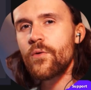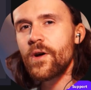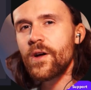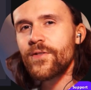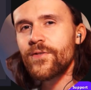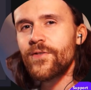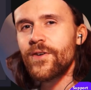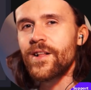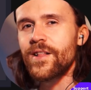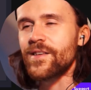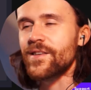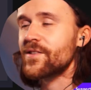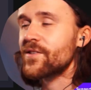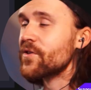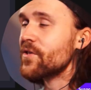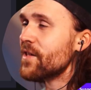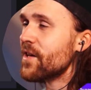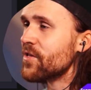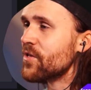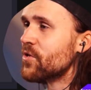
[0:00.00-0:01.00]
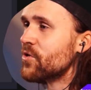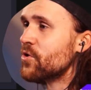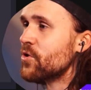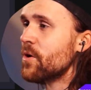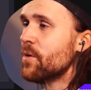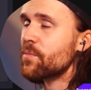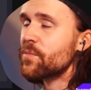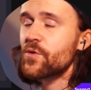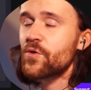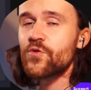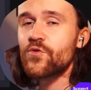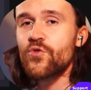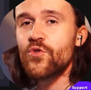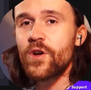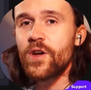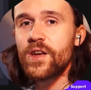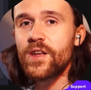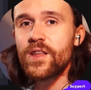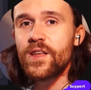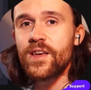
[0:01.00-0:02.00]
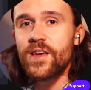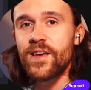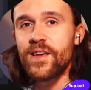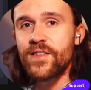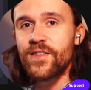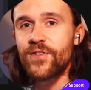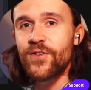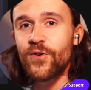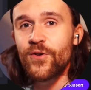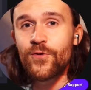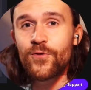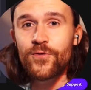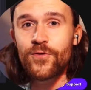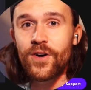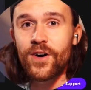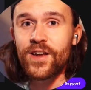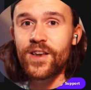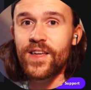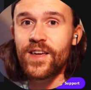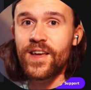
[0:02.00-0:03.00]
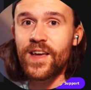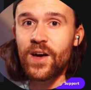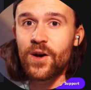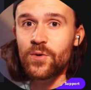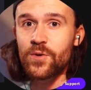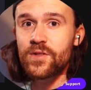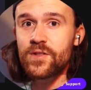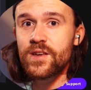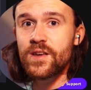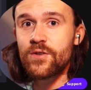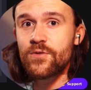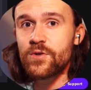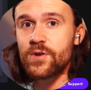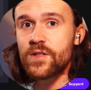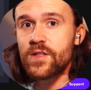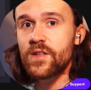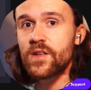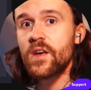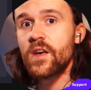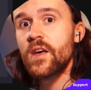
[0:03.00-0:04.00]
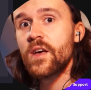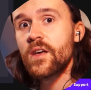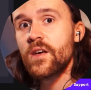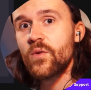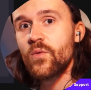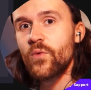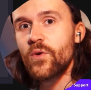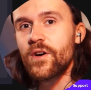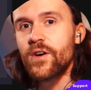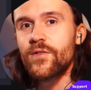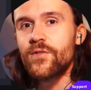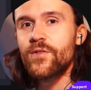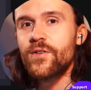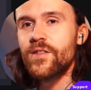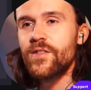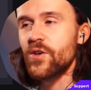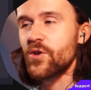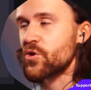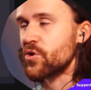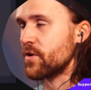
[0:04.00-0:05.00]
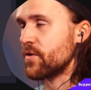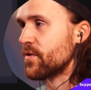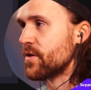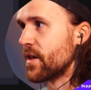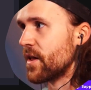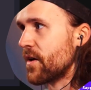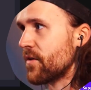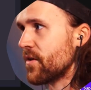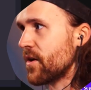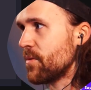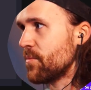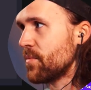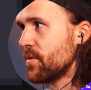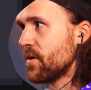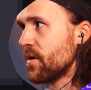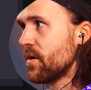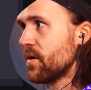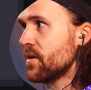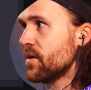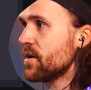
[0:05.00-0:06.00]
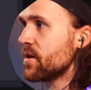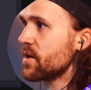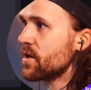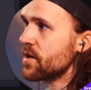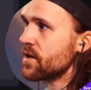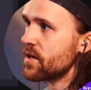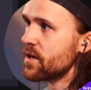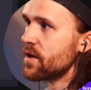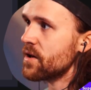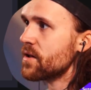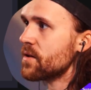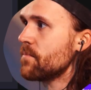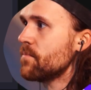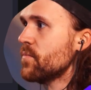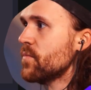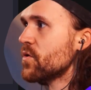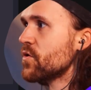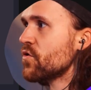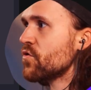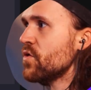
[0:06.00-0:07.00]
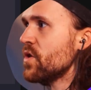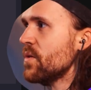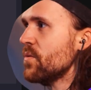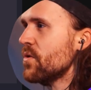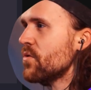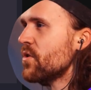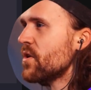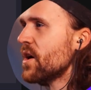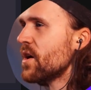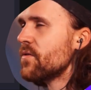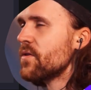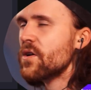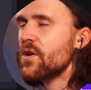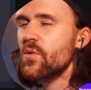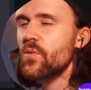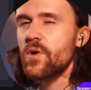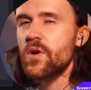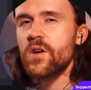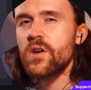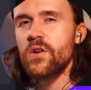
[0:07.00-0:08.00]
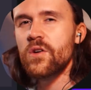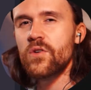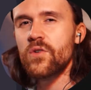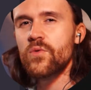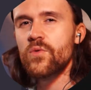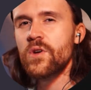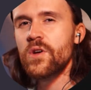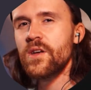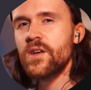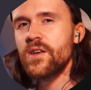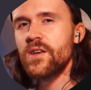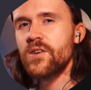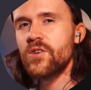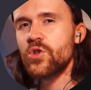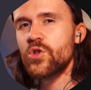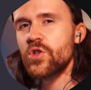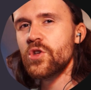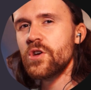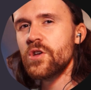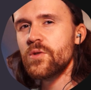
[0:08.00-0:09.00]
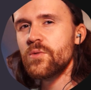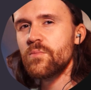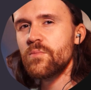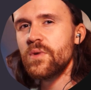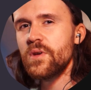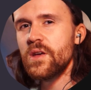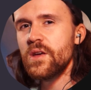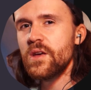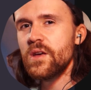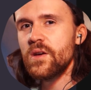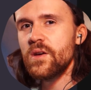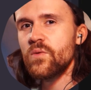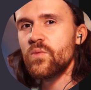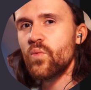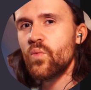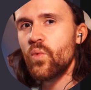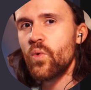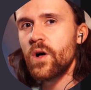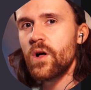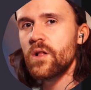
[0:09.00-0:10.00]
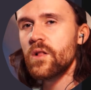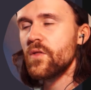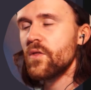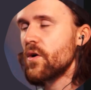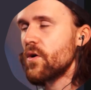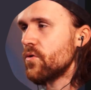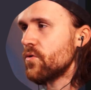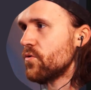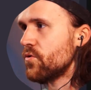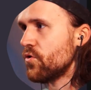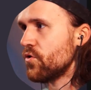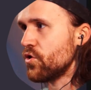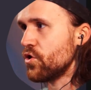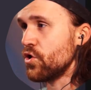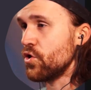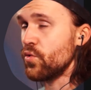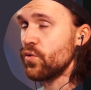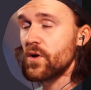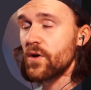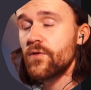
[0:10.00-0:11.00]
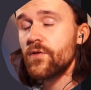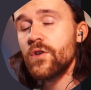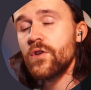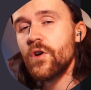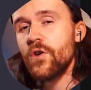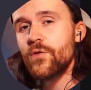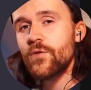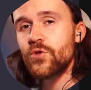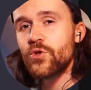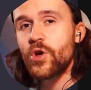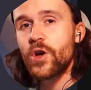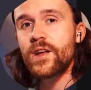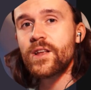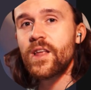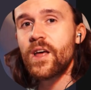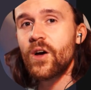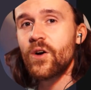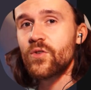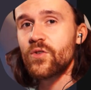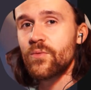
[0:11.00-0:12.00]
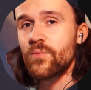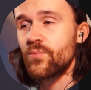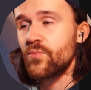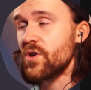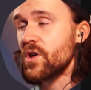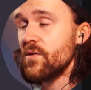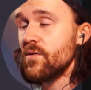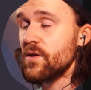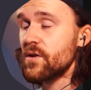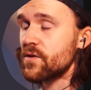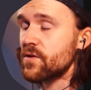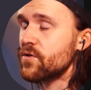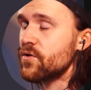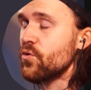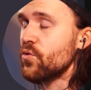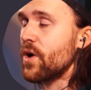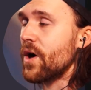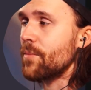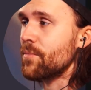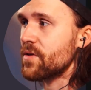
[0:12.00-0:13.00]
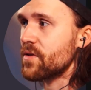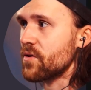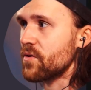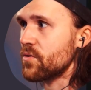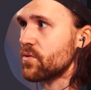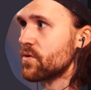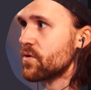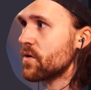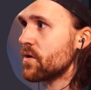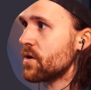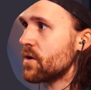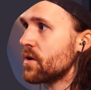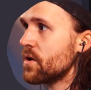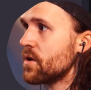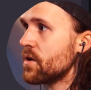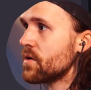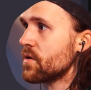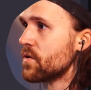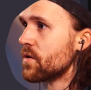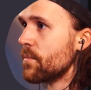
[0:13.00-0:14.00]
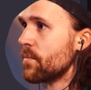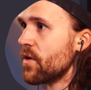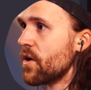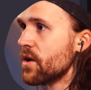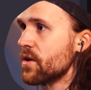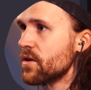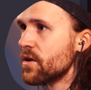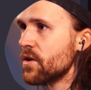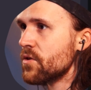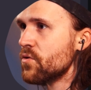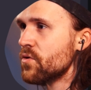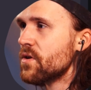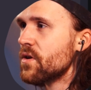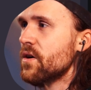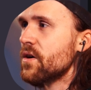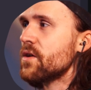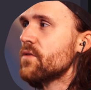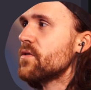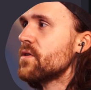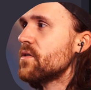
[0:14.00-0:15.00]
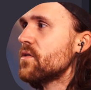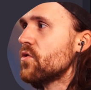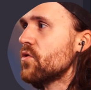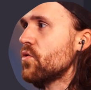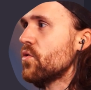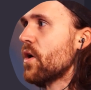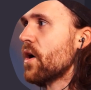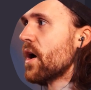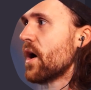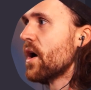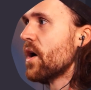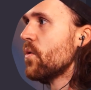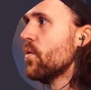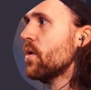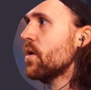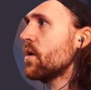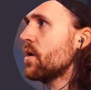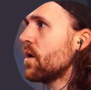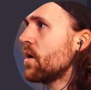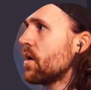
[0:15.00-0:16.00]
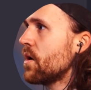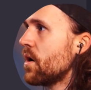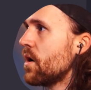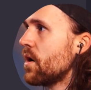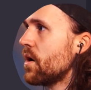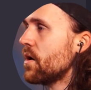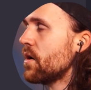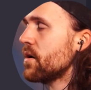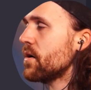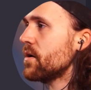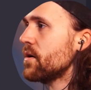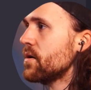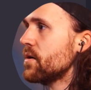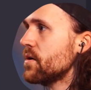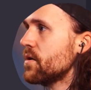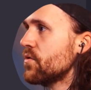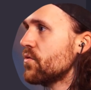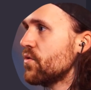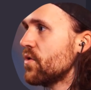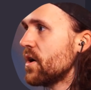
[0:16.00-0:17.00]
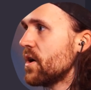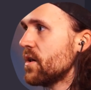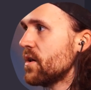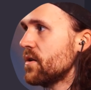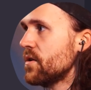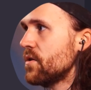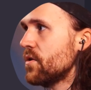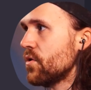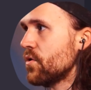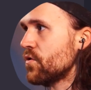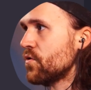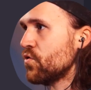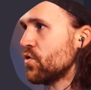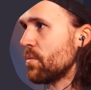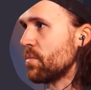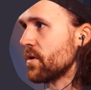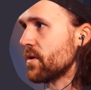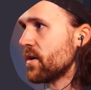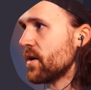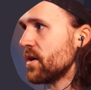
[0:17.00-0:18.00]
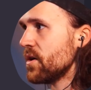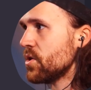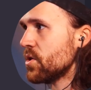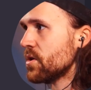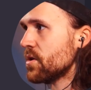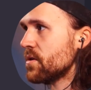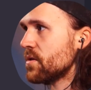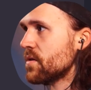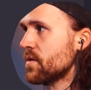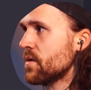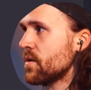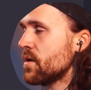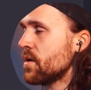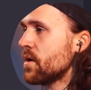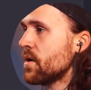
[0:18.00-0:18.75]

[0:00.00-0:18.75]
Alright fellas, so let's jump straight into finding our secrets with the shift left API. And the screen we're having over here should be well known to you if you've checked out the previous two episodes. So I'm not going to dive into how I created those two applications.